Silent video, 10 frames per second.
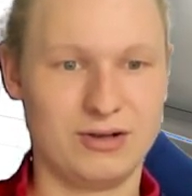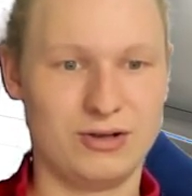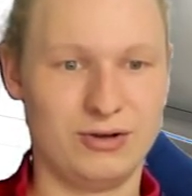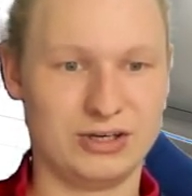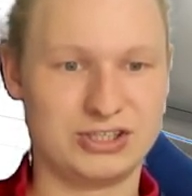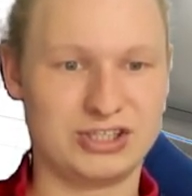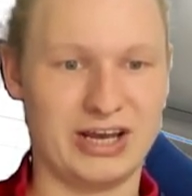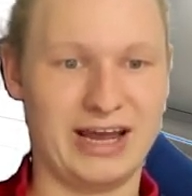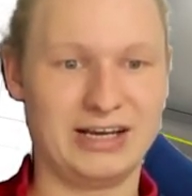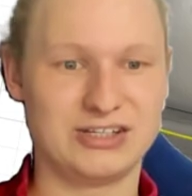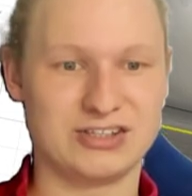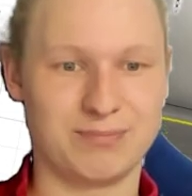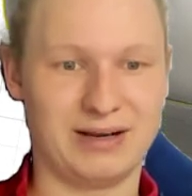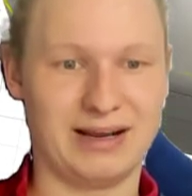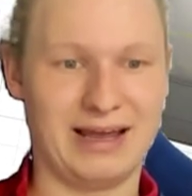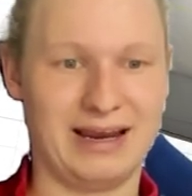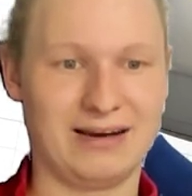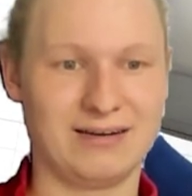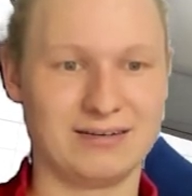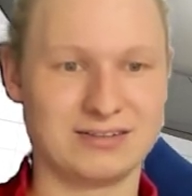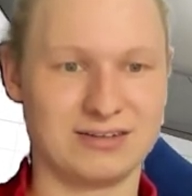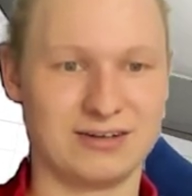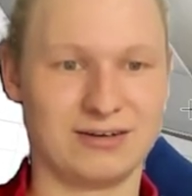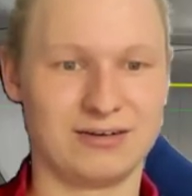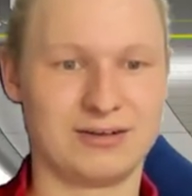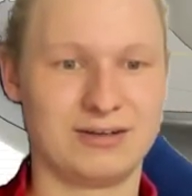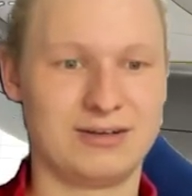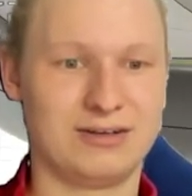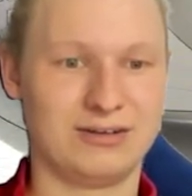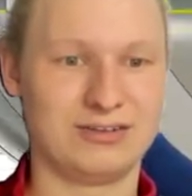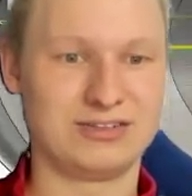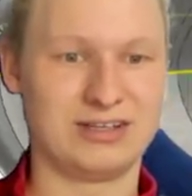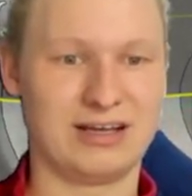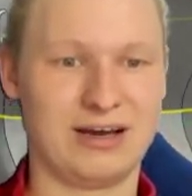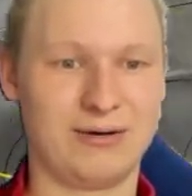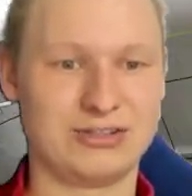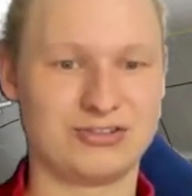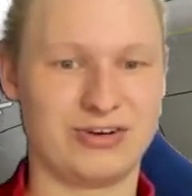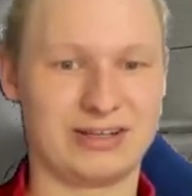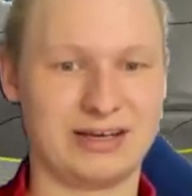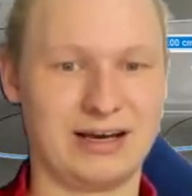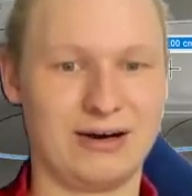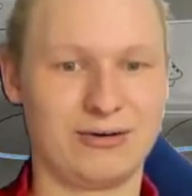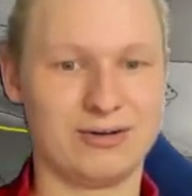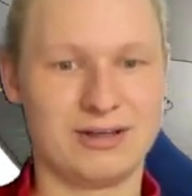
You can change the plane. So you can see there, I just drag that out.